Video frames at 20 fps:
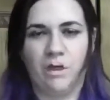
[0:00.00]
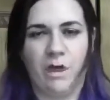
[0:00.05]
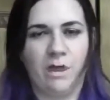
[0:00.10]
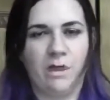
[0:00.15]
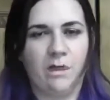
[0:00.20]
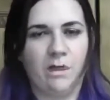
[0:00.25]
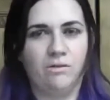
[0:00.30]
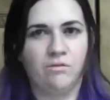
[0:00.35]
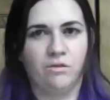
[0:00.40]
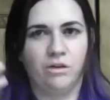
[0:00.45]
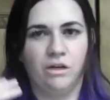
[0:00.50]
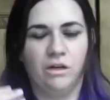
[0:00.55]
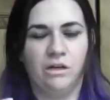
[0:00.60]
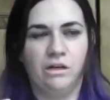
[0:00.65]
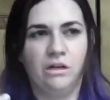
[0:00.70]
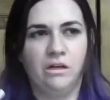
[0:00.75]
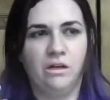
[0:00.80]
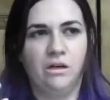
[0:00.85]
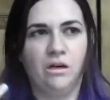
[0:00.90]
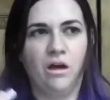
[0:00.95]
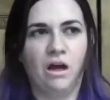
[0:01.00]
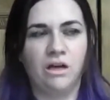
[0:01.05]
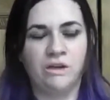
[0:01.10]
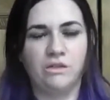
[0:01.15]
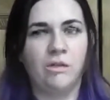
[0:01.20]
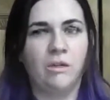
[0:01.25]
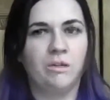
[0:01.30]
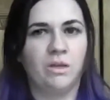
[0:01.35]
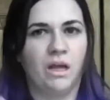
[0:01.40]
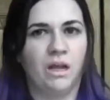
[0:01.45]
track of every
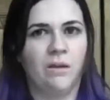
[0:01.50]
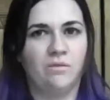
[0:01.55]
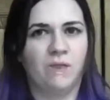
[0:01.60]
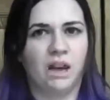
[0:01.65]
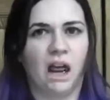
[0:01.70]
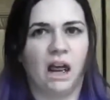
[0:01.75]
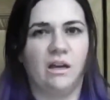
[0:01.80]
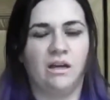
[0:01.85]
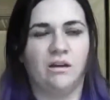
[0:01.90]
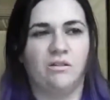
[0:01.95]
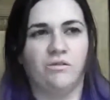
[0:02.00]
costume that I've done,